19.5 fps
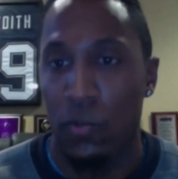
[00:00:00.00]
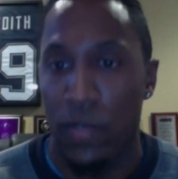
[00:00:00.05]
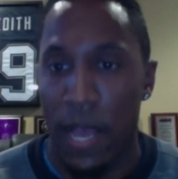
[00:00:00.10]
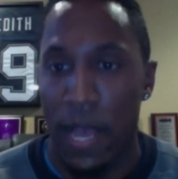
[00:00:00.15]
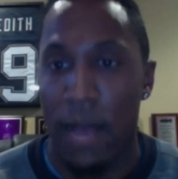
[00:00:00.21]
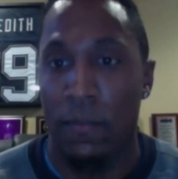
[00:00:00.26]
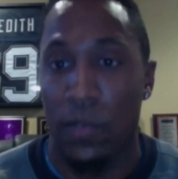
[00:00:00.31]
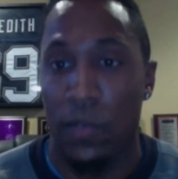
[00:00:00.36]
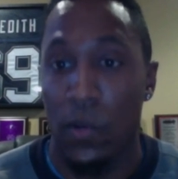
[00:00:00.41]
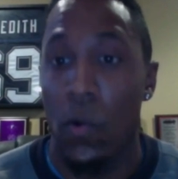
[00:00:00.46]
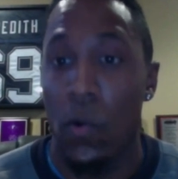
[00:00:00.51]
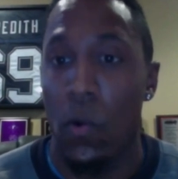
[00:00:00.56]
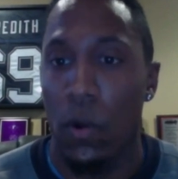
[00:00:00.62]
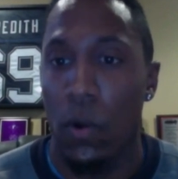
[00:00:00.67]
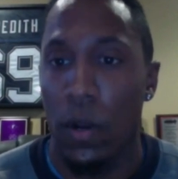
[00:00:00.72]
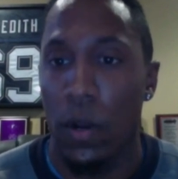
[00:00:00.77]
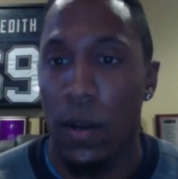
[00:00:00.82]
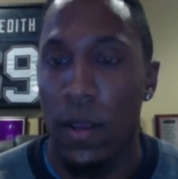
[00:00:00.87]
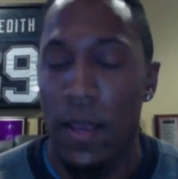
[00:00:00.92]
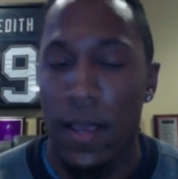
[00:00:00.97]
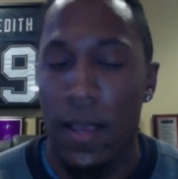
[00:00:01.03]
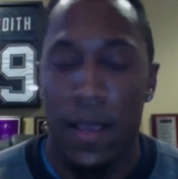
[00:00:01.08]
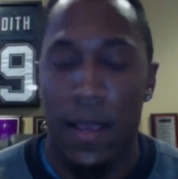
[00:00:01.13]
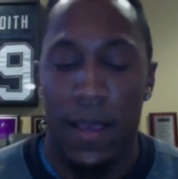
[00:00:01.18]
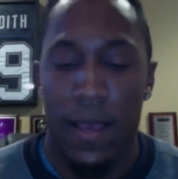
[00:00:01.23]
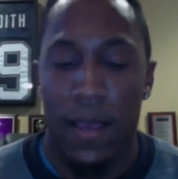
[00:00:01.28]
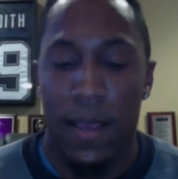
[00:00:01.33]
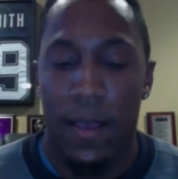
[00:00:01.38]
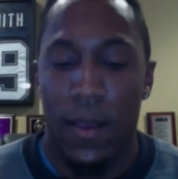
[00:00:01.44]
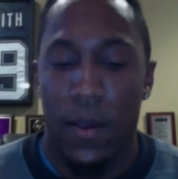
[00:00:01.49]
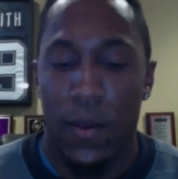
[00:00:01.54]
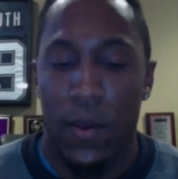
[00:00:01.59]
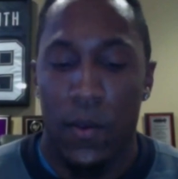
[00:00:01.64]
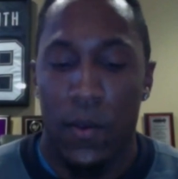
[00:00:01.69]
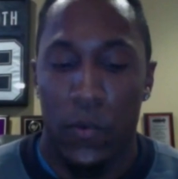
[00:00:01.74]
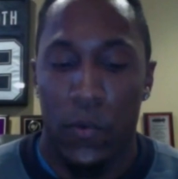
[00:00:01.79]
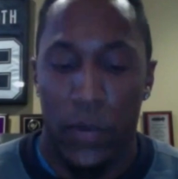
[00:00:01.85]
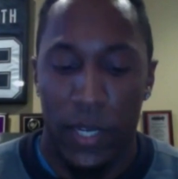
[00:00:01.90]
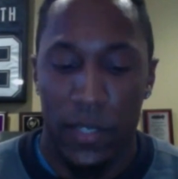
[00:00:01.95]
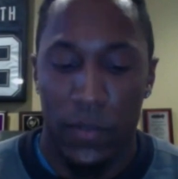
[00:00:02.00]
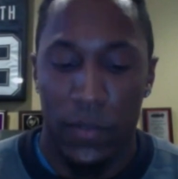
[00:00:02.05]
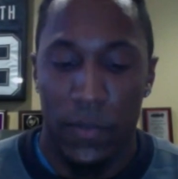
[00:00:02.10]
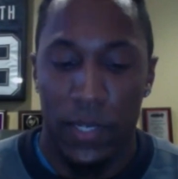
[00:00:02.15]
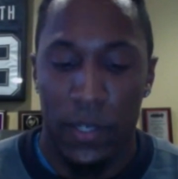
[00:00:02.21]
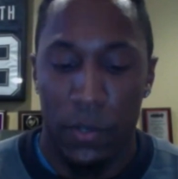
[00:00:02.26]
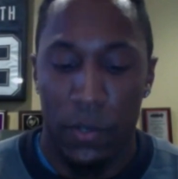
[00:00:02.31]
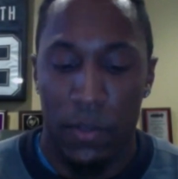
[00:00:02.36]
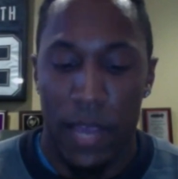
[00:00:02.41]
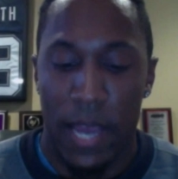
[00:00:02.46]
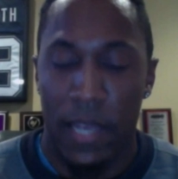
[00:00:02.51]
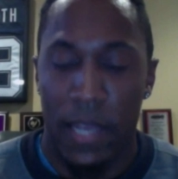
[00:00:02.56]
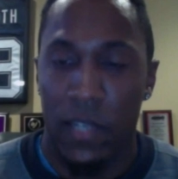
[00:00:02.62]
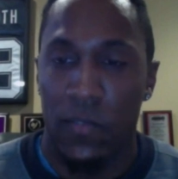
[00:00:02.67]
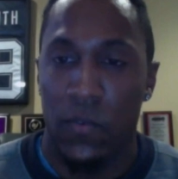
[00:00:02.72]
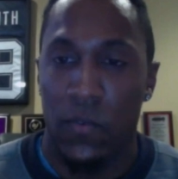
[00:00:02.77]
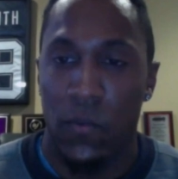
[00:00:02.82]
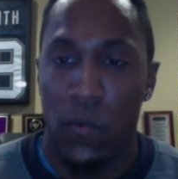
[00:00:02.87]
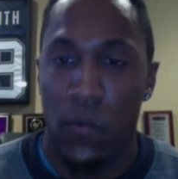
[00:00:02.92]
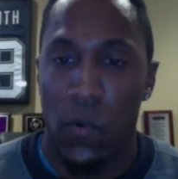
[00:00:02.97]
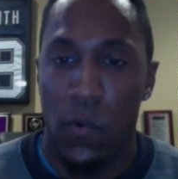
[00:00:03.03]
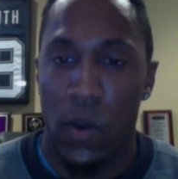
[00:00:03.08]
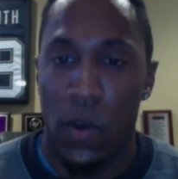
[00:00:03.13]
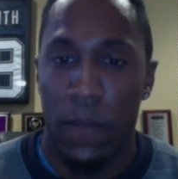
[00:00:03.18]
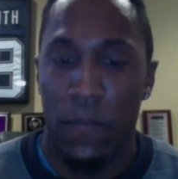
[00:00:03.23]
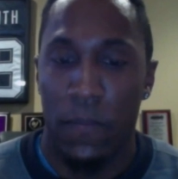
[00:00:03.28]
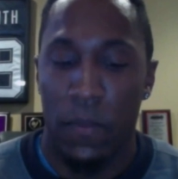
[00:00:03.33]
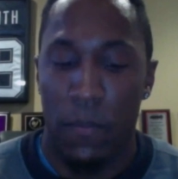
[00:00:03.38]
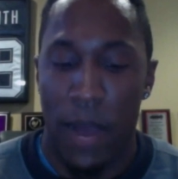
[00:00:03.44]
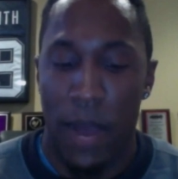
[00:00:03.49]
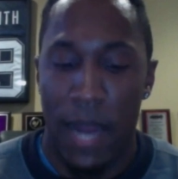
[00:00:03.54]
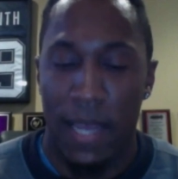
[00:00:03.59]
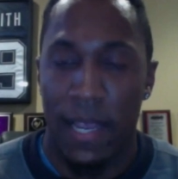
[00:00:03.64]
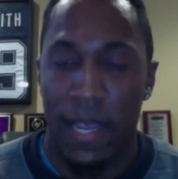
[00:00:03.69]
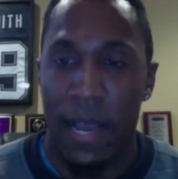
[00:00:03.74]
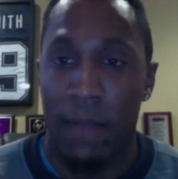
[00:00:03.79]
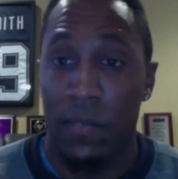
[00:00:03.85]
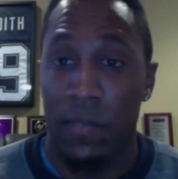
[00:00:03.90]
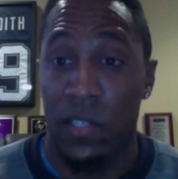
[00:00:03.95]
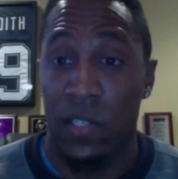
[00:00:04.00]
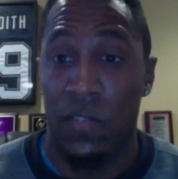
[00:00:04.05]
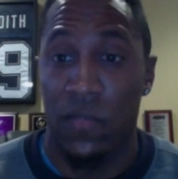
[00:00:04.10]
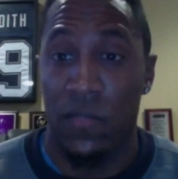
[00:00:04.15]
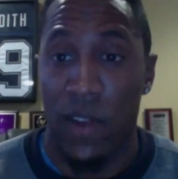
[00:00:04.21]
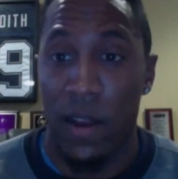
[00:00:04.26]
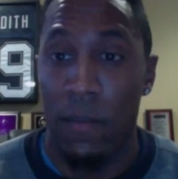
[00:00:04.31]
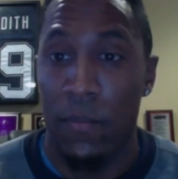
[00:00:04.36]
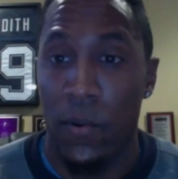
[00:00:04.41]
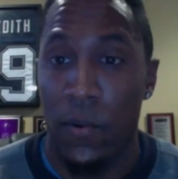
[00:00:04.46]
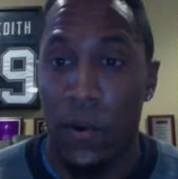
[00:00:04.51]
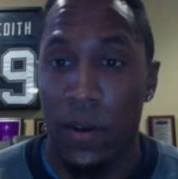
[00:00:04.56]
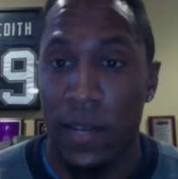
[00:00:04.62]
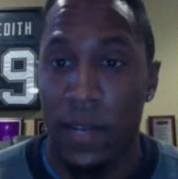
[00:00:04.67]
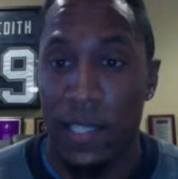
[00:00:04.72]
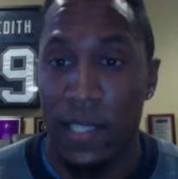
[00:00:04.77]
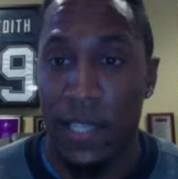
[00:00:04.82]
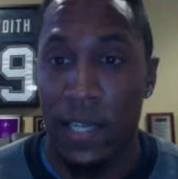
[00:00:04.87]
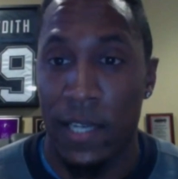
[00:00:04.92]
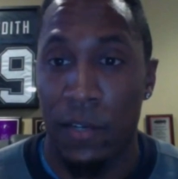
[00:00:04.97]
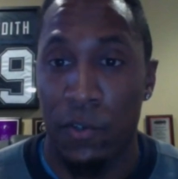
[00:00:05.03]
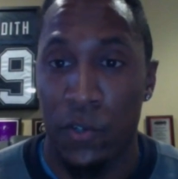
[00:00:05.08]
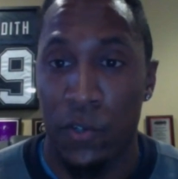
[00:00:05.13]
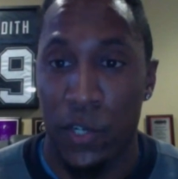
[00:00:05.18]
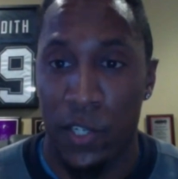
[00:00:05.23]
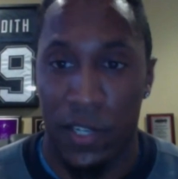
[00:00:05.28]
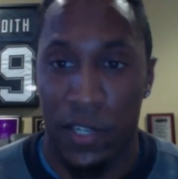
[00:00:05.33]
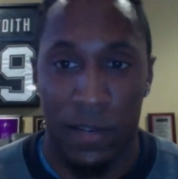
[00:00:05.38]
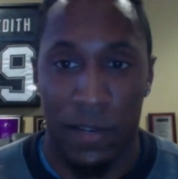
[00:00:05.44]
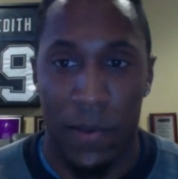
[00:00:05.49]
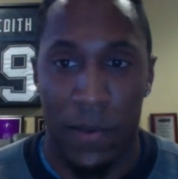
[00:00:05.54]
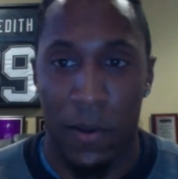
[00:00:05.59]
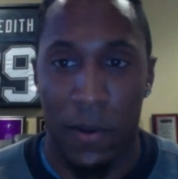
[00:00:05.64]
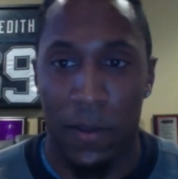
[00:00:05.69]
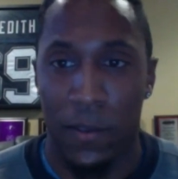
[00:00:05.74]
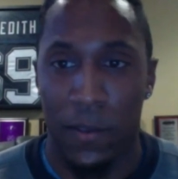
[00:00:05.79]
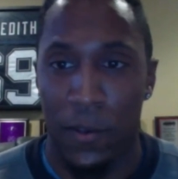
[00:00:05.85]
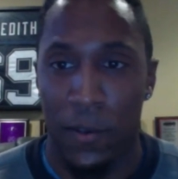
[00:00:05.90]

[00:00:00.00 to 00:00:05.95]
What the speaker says: times a quarter. The reason we do that is, for one, the body composition is very important. That's that nutrition component.